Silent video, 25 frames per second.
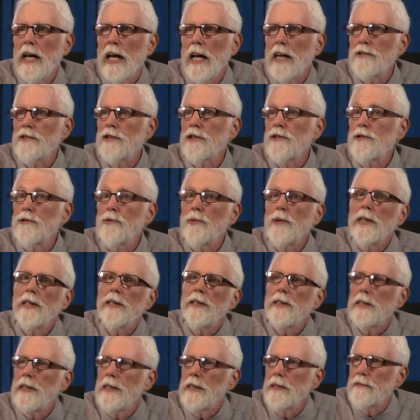as a
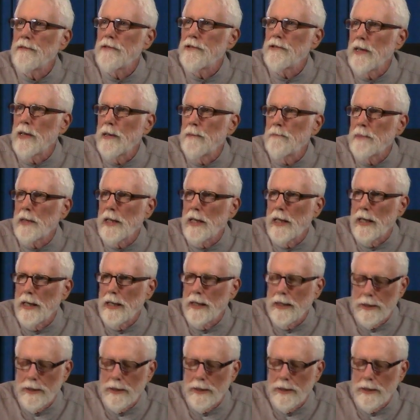trinity of some kind.